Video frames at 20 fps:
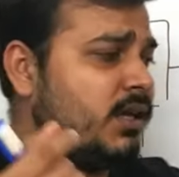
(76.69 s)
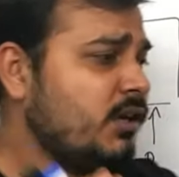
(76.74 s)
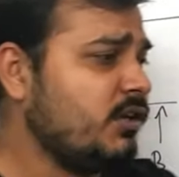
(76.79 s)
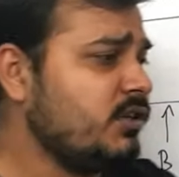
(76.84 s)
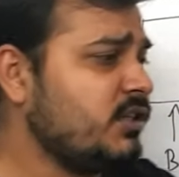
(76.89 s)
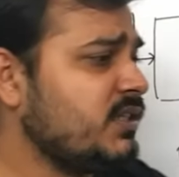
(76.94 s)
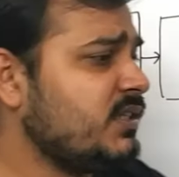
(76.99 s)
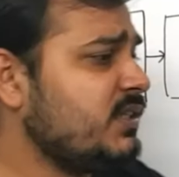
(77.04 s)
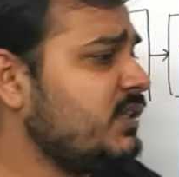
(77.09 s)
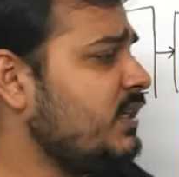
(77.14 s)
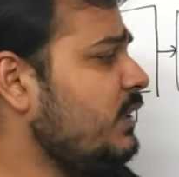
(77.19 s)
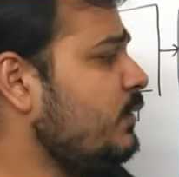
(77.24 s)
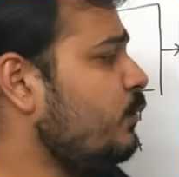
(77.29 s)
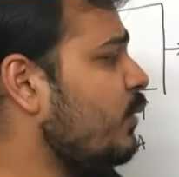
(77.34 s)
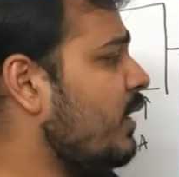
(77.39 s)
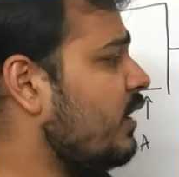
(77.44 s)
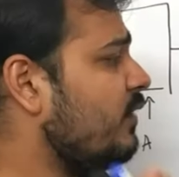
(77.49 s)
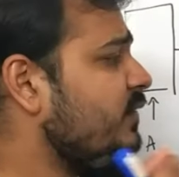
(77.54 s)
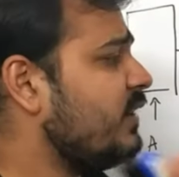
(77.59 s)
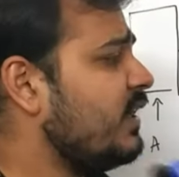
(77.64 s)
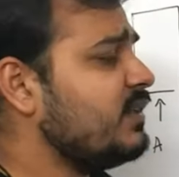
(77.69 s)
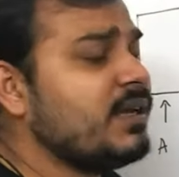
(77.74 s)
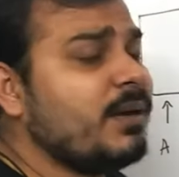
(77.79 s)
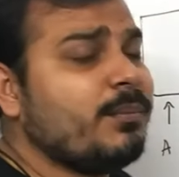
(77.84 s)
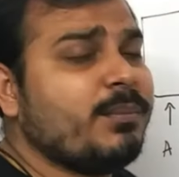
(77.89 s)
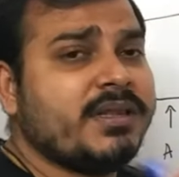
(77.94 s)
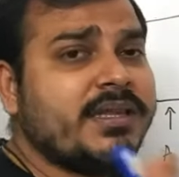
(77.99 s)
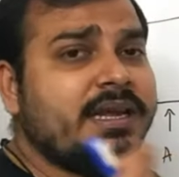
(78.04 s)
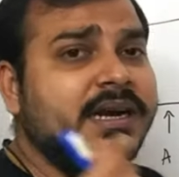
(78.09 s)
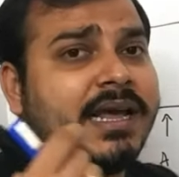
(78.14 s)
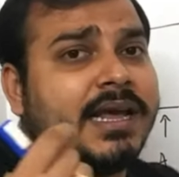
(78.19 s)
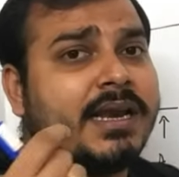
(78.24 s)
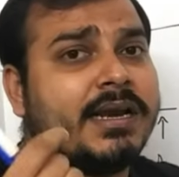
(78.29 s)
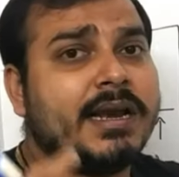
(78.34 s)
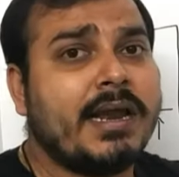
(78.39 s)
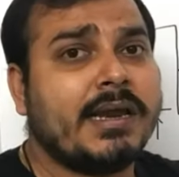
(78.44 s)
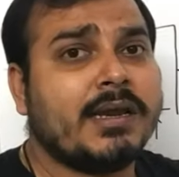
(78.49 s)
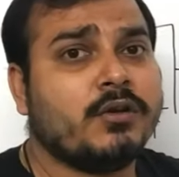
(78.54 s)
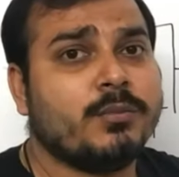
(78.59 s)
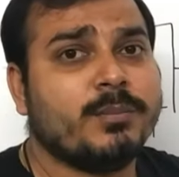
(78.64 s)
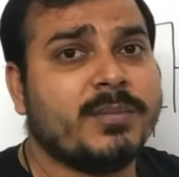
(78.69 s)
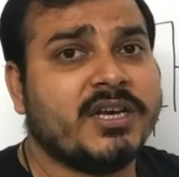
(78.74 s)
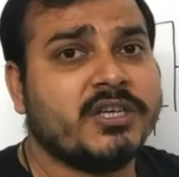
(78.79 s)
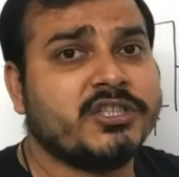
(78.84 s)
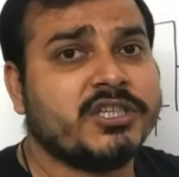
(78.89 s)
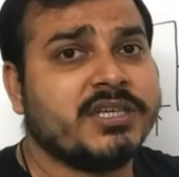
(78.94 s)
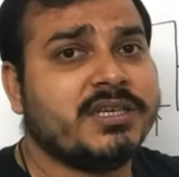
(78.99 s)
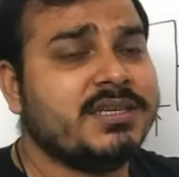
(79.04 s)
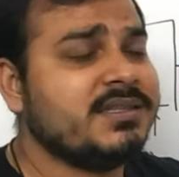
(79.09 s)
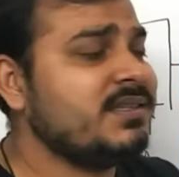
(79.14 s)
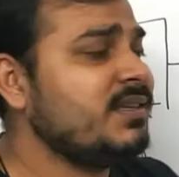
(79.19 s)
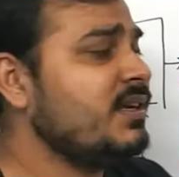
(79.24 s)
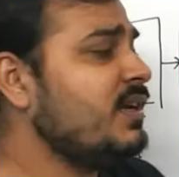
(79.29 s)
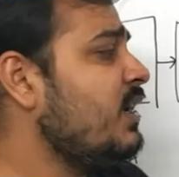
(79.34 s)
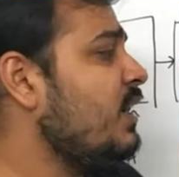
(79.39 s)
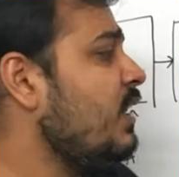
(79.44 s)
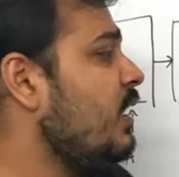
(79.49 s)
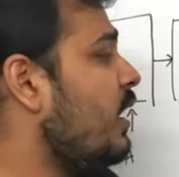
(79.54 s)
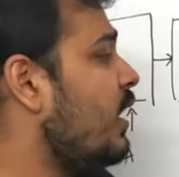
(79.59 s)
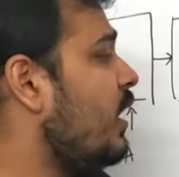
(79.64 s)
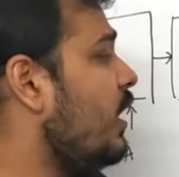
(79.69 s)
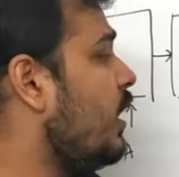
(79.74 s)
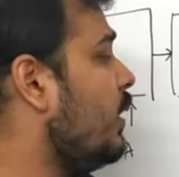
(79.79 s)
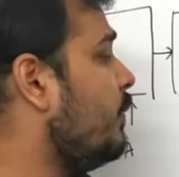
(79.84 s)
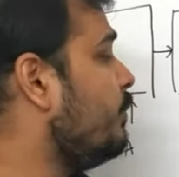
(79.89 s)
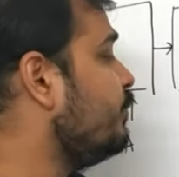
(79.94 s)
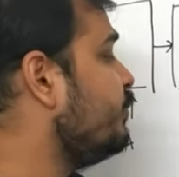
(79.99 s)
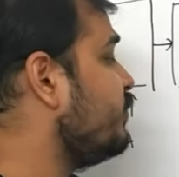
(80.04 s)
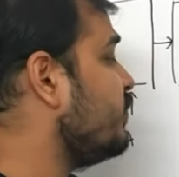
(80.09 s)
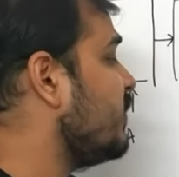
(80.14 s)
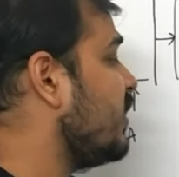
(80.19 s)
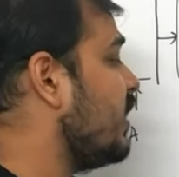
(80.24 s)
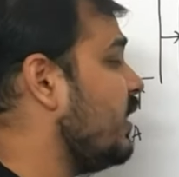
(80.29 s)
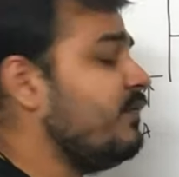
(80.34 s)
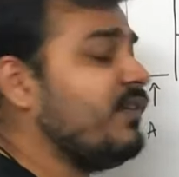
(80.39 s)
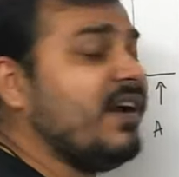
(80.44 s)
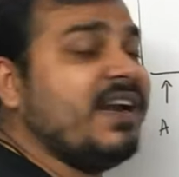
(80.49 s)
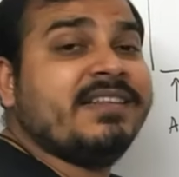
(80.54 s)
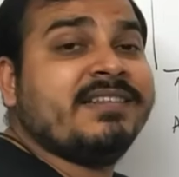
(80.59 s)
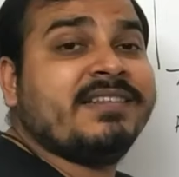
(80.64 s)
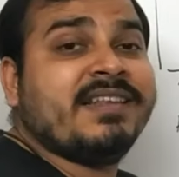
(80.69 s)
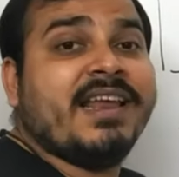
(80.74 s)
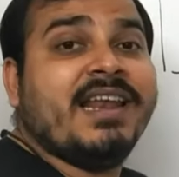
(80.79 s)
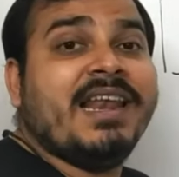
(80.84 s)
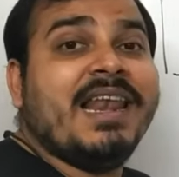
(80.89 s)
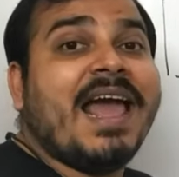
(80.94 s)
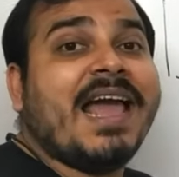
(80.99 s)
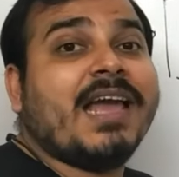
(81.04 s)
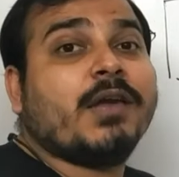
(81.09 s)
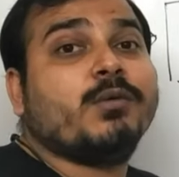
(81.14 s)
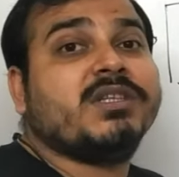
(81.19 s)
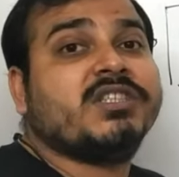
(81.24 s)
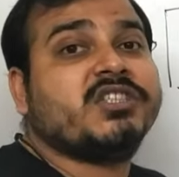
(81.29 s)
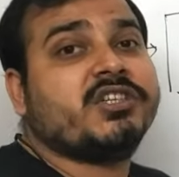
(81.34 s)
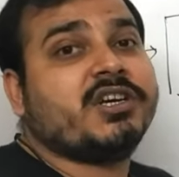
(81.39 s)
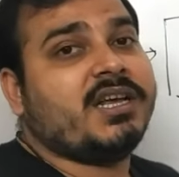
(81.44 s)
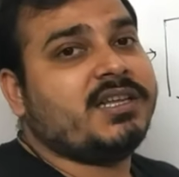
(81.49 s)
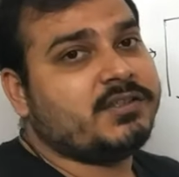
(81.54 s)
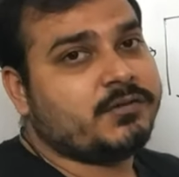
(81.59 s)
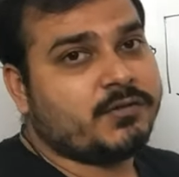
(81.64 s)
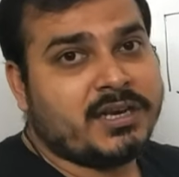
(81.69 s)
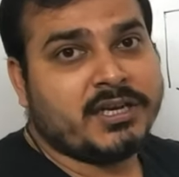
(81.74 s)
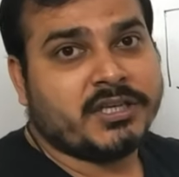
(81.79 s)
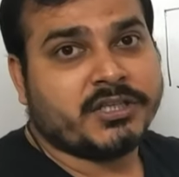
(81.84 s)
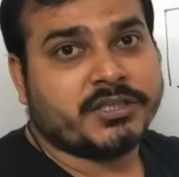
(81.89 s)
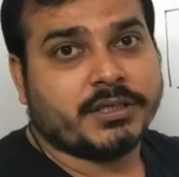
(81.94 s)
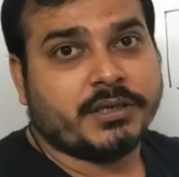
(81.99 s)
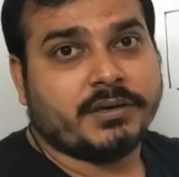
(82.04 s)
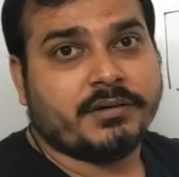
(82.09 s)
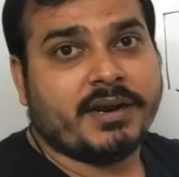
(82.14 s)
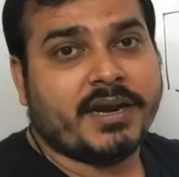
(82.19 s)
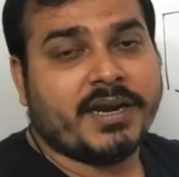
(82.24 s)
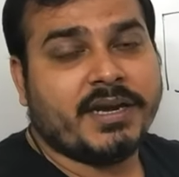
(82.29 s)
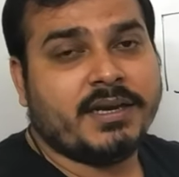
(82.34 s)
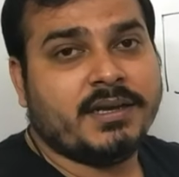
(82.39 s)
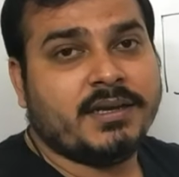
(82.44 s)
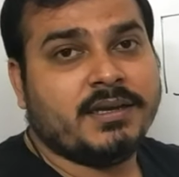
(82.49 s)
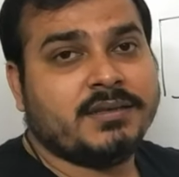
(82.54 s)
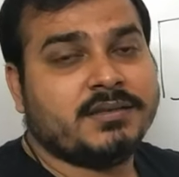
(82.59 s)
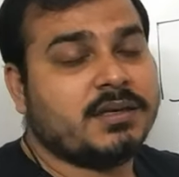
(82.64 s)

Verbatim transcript: Now just see one of the example that I like to mention is um, if I say language translation, right?